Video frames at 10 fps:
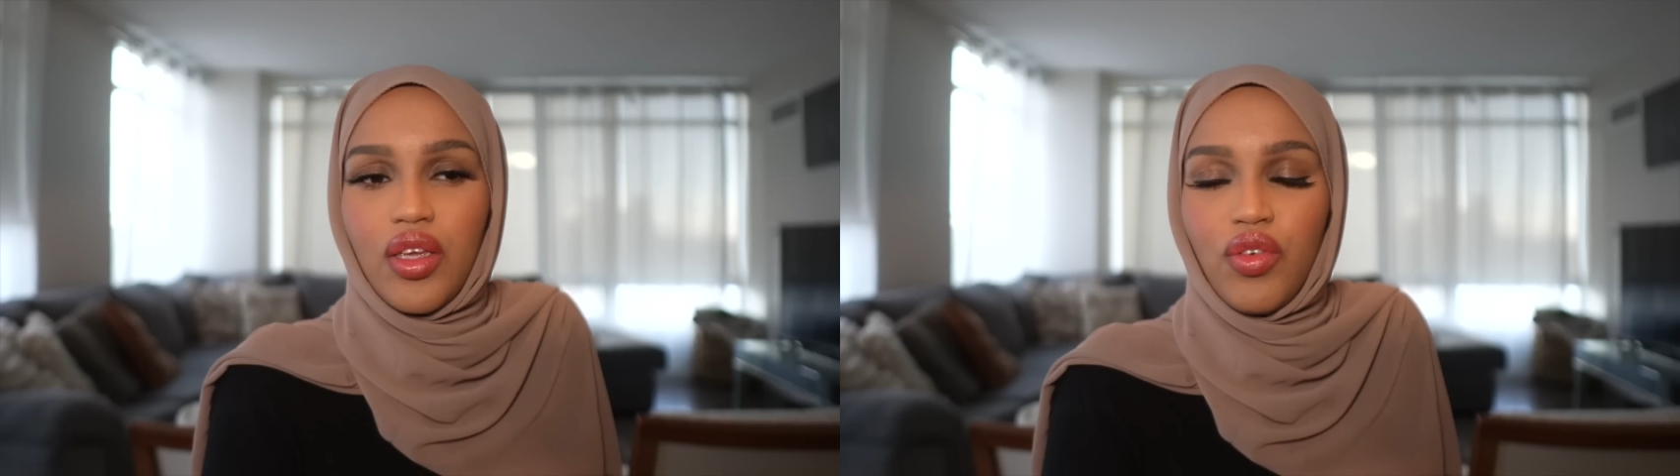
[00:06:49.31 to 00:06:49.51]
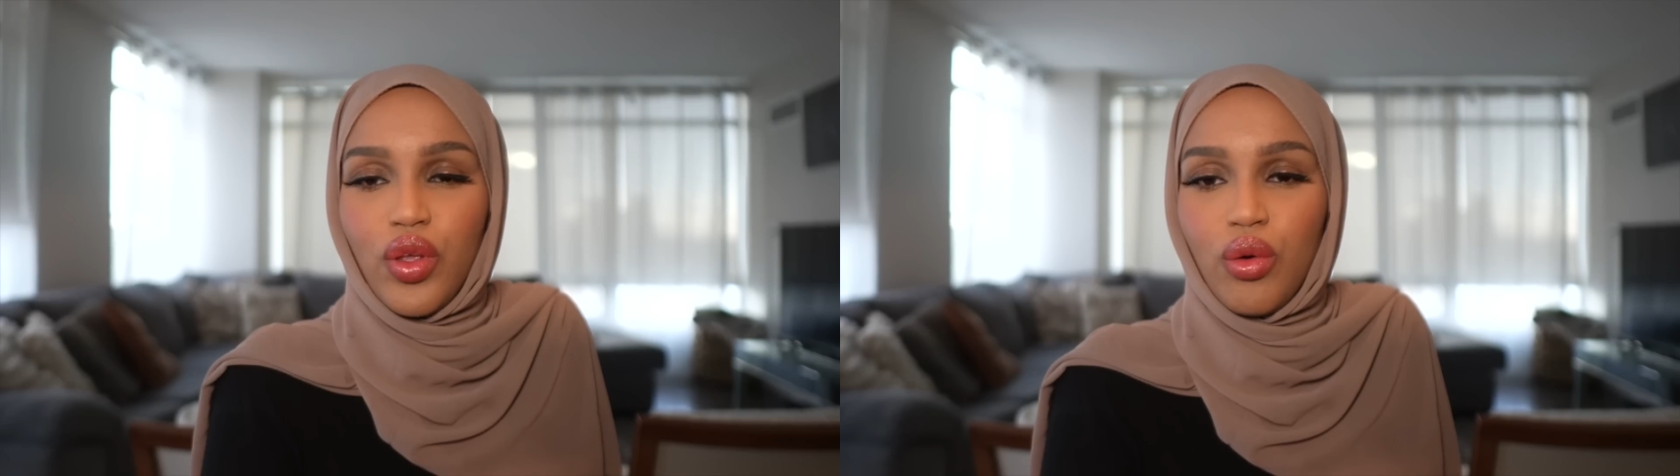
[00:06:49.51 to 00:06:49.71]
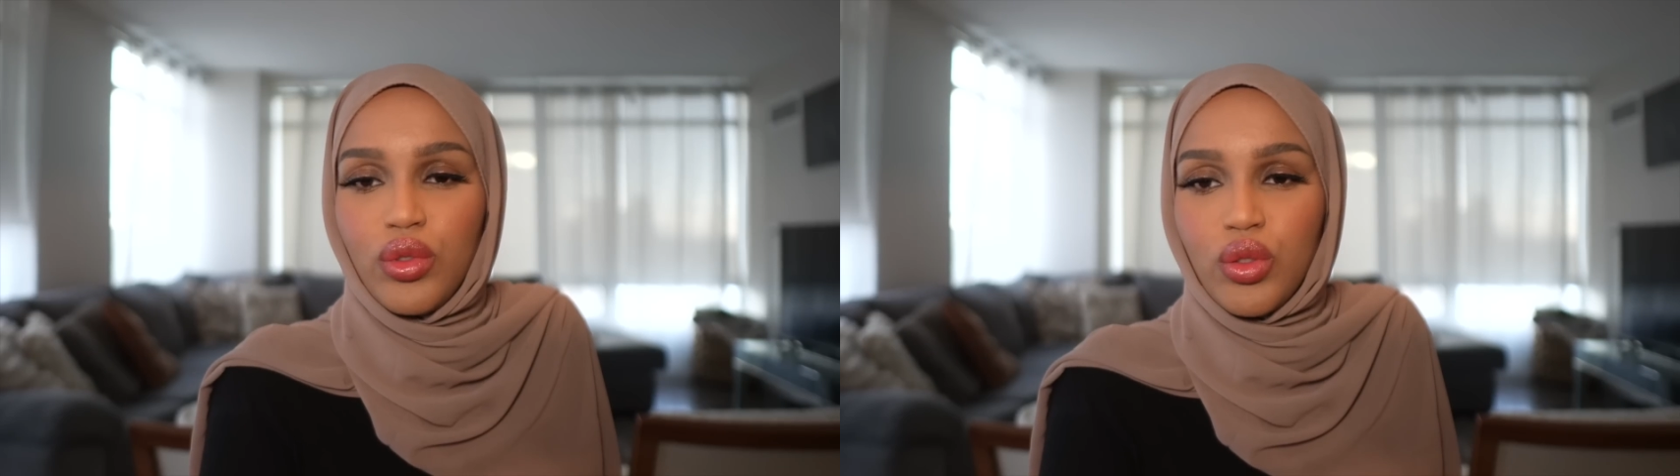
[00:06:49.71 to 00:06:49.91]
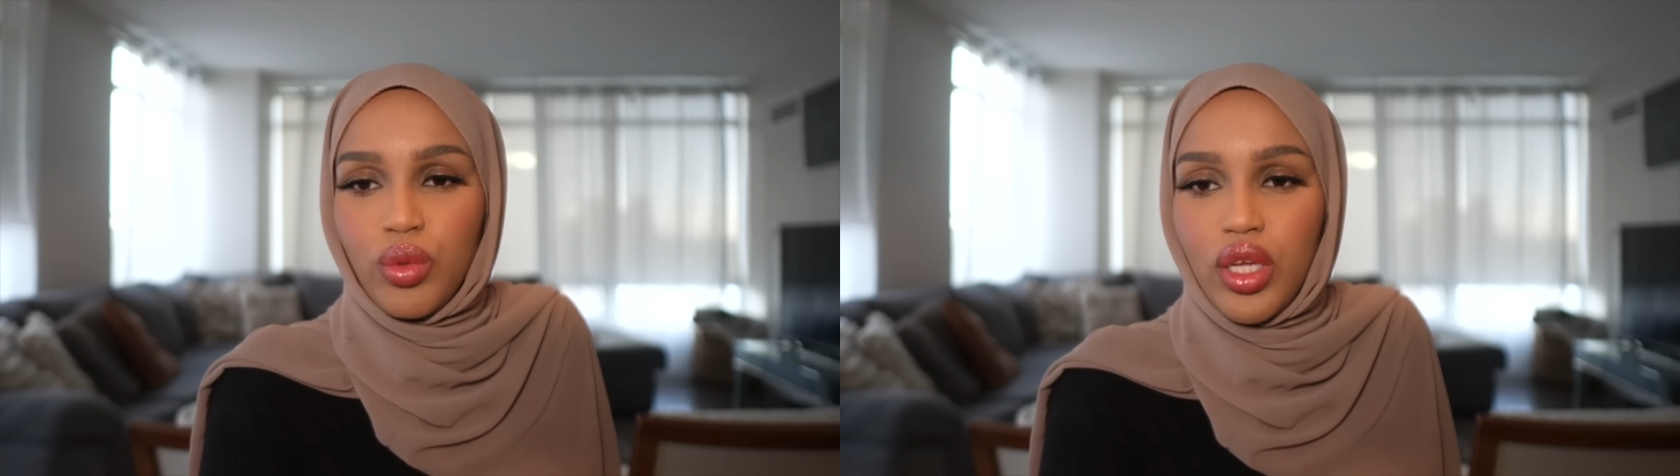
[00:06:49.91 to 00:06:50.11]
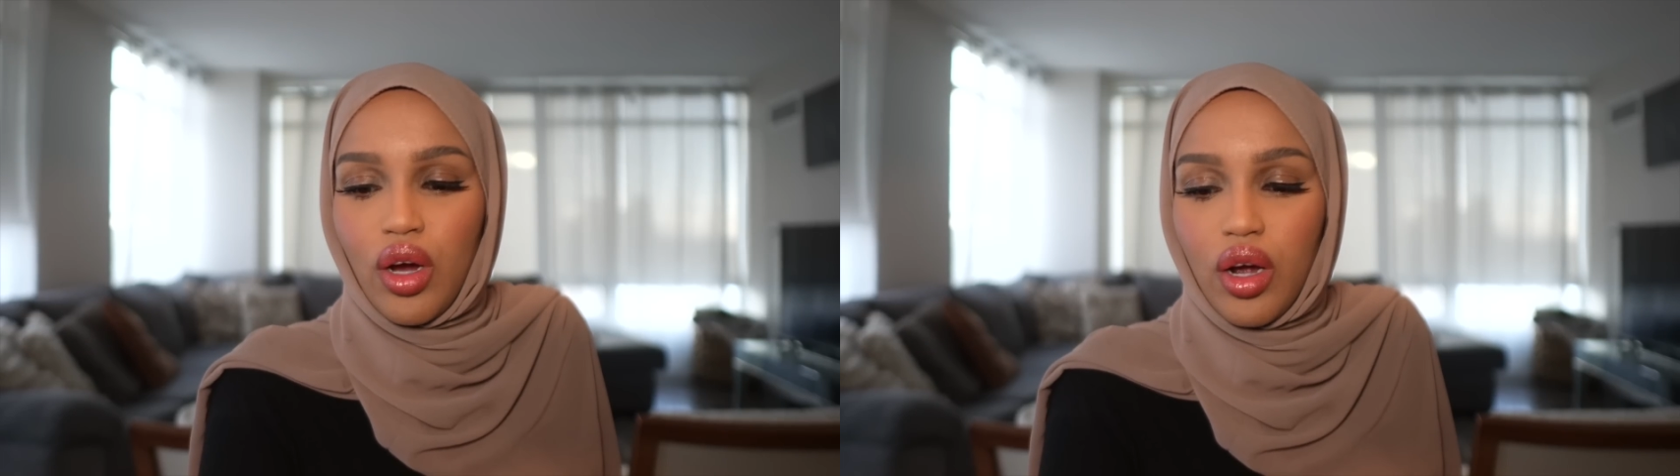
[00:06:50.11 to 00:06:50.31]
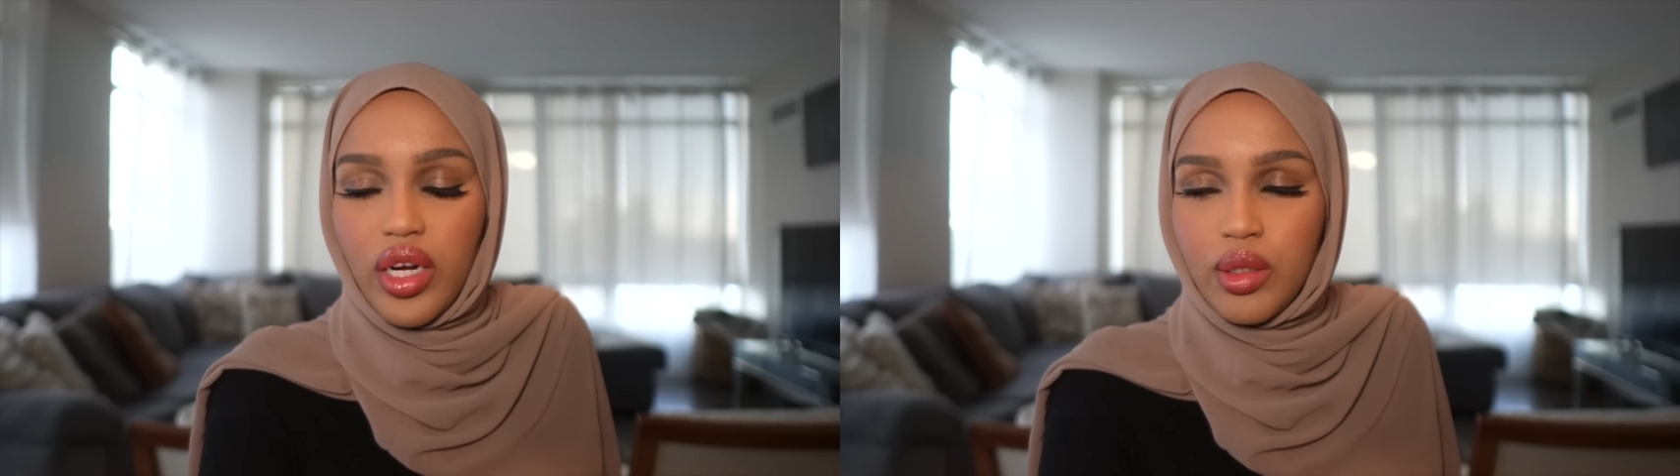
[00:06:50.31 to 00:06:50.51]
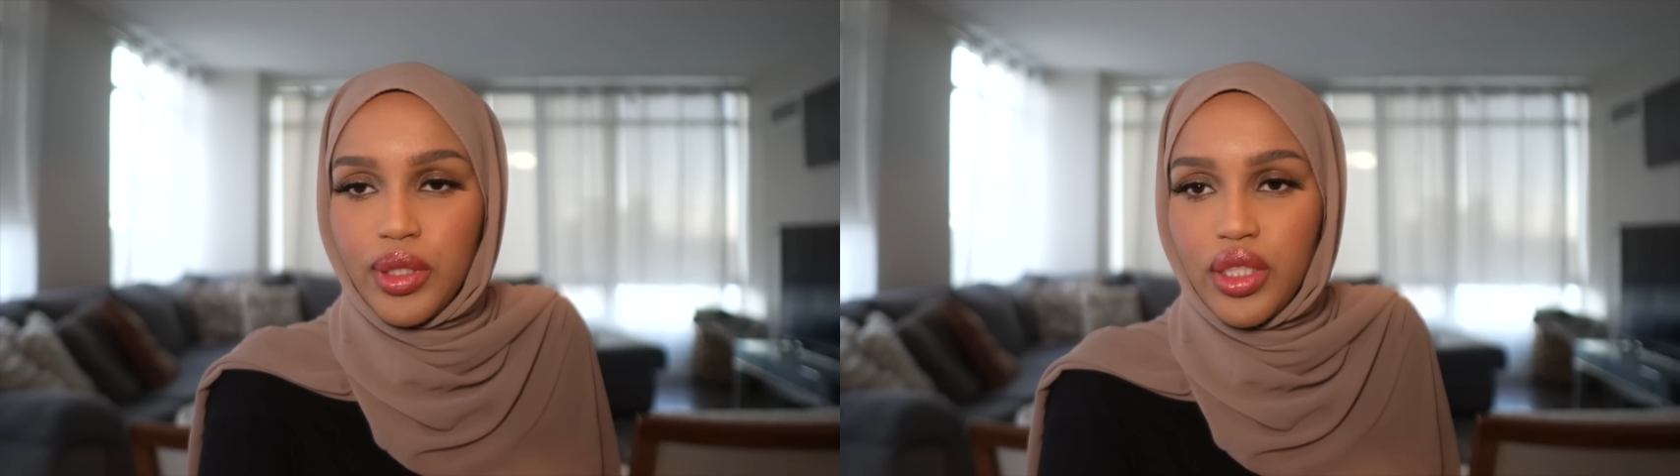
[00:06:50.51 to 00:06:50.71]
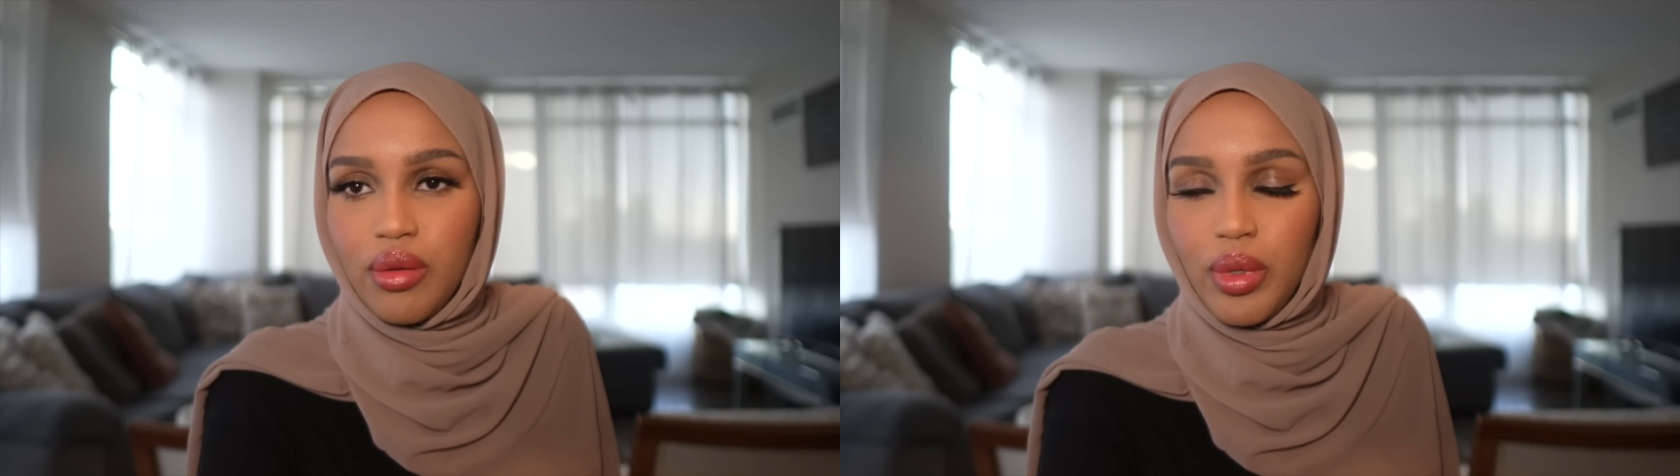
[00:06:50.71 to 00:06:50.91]
Even though it was really hard,
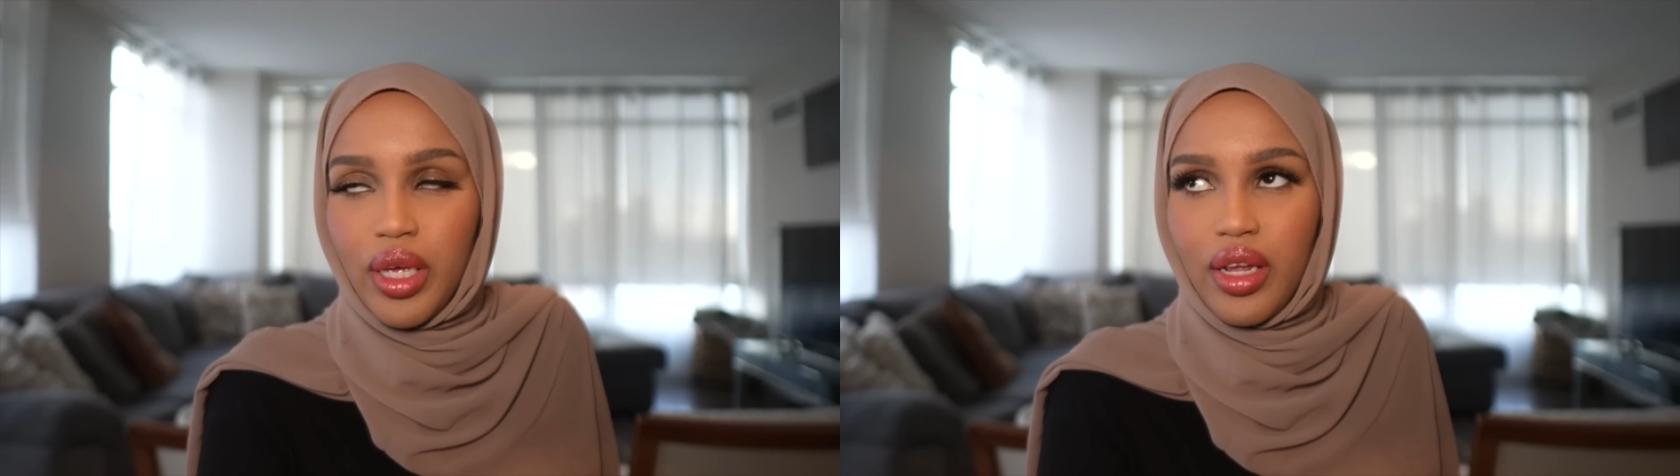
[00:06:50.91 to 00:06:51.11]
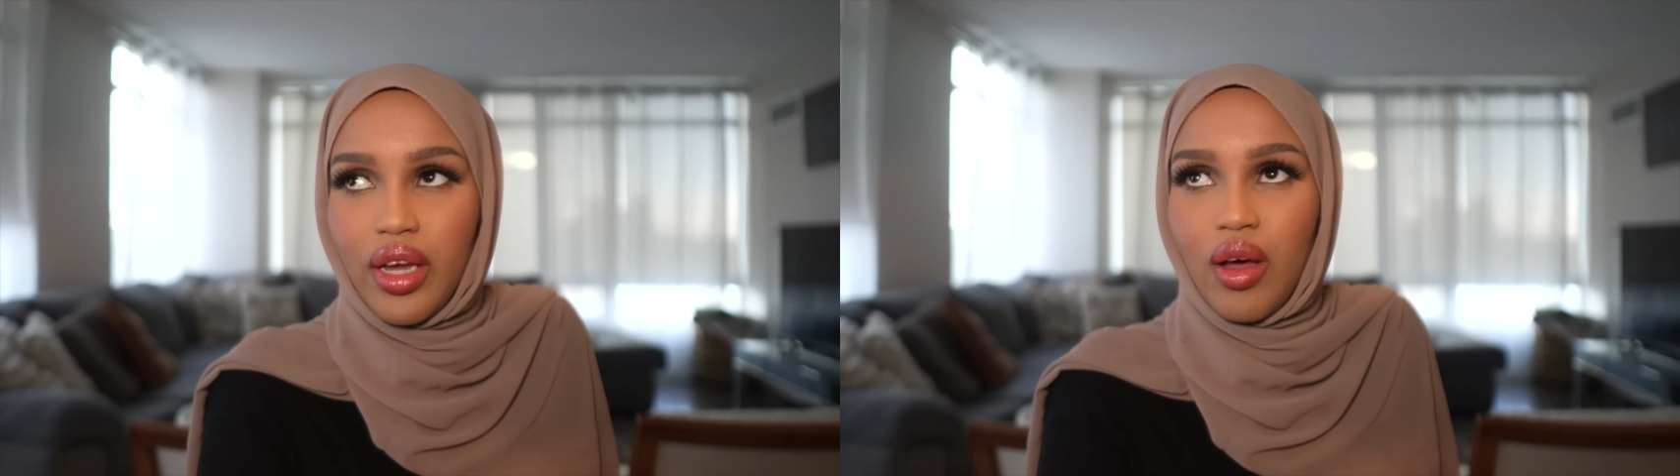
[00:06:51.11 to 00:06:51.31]
especially in the beginning,